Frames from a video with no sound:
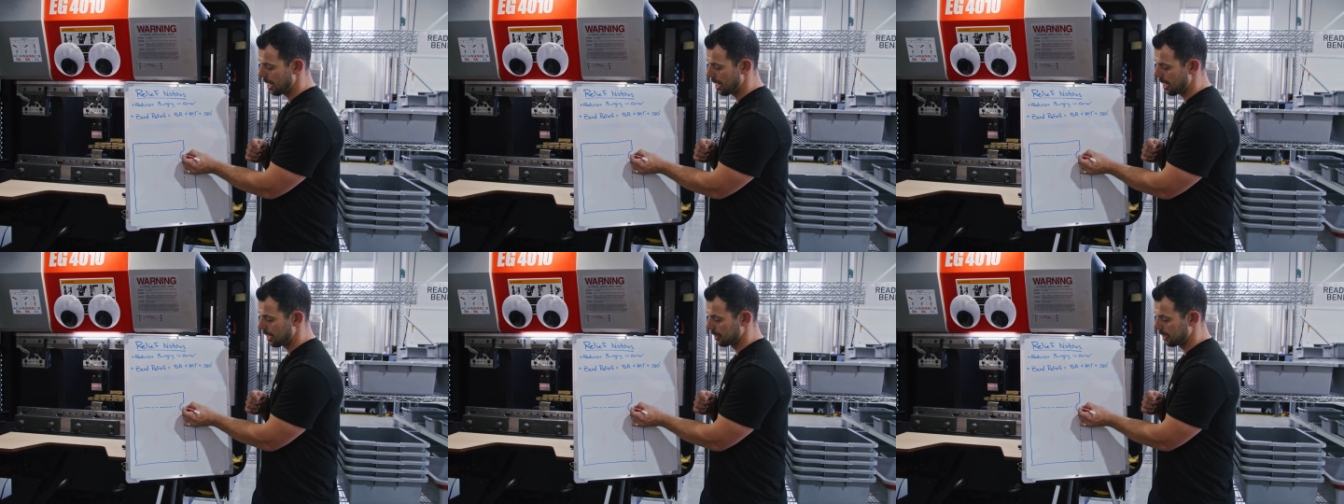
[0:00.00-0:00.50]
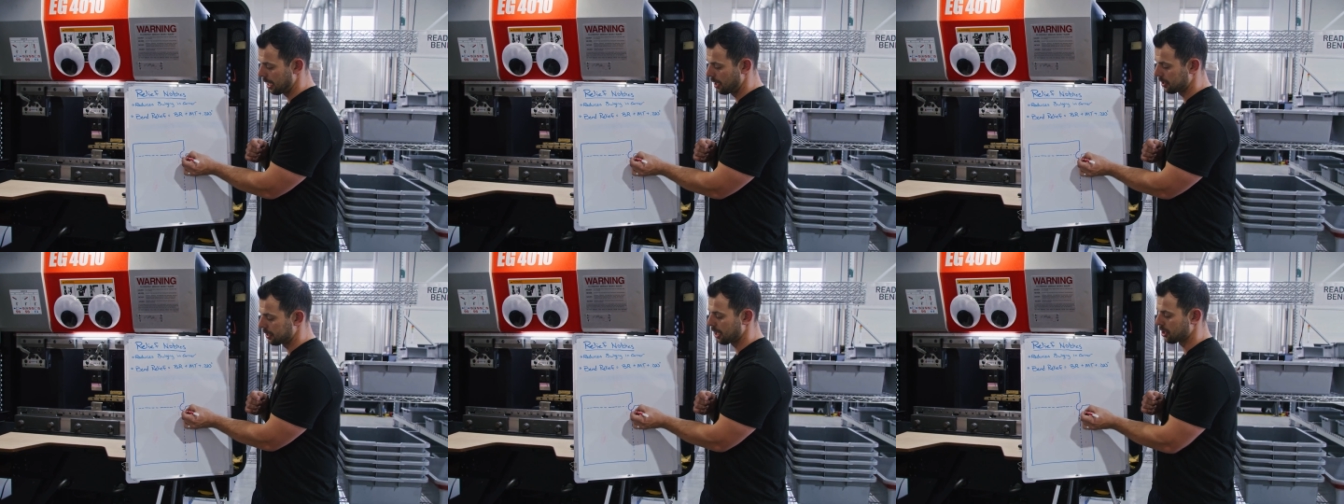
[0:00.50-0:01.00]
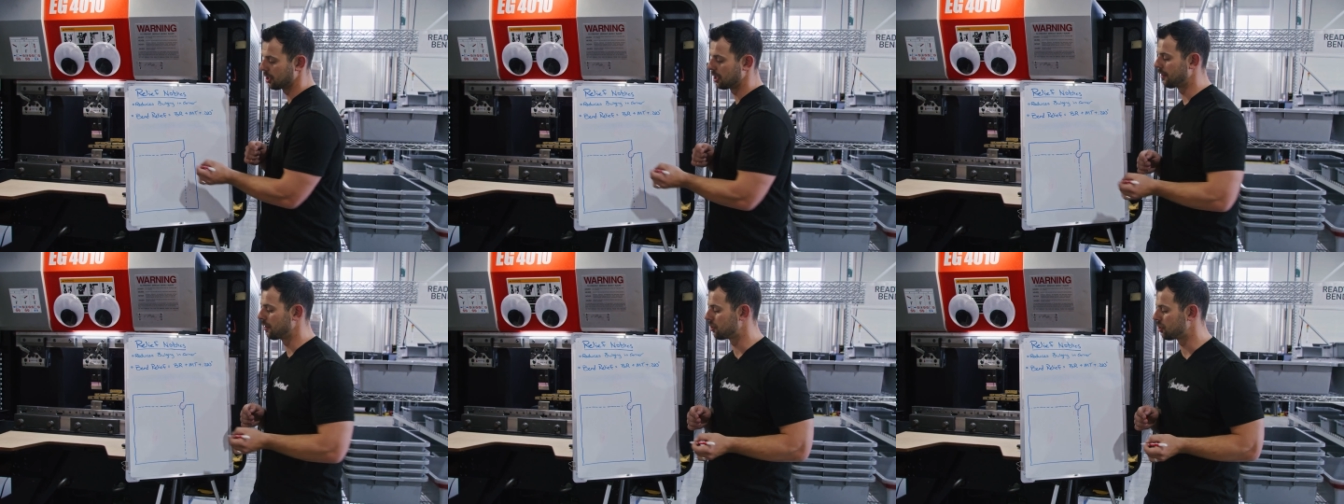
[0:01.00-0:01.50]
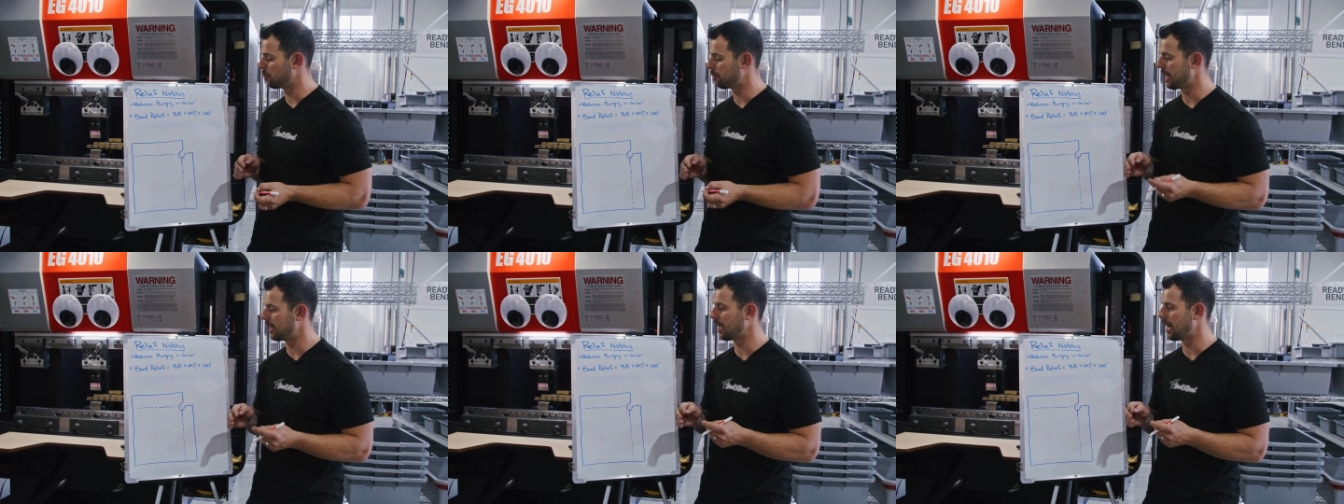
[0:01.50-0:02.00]
at the intersection of those two
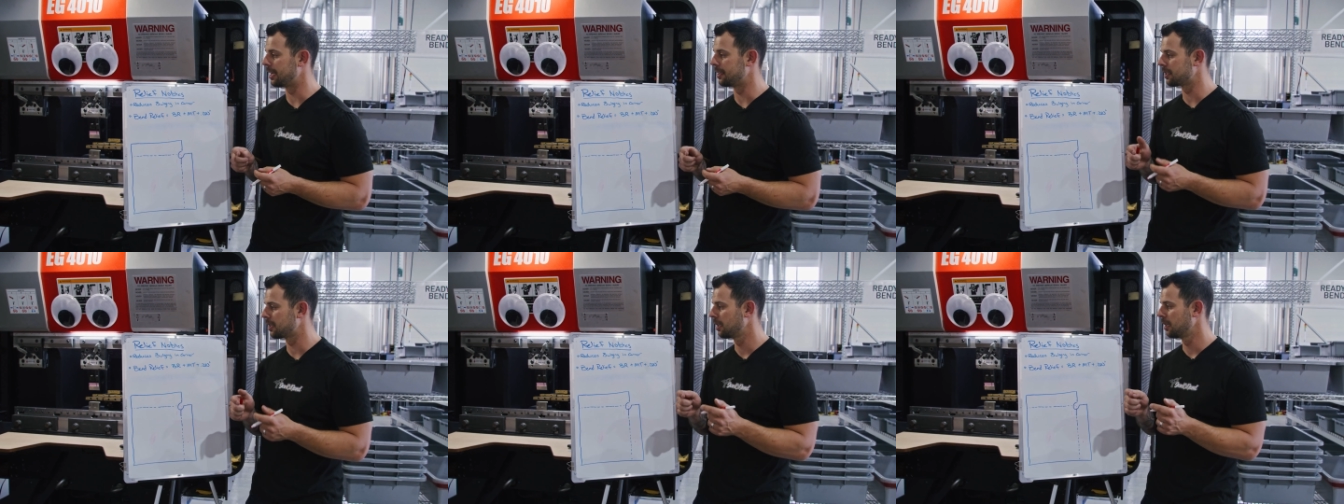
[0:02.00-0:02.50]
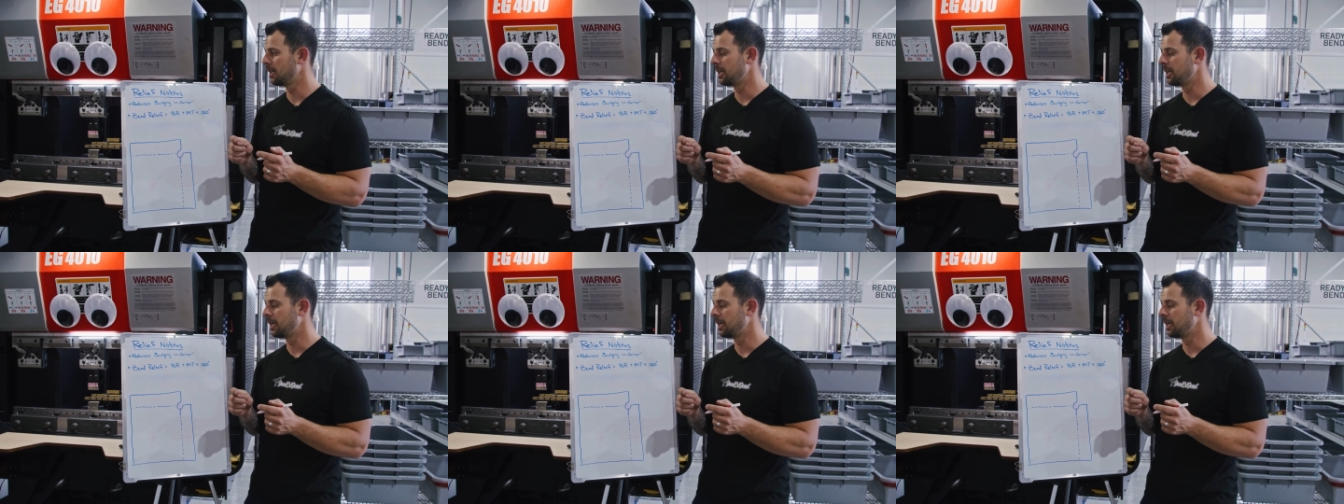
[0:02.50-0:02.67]
bend lines.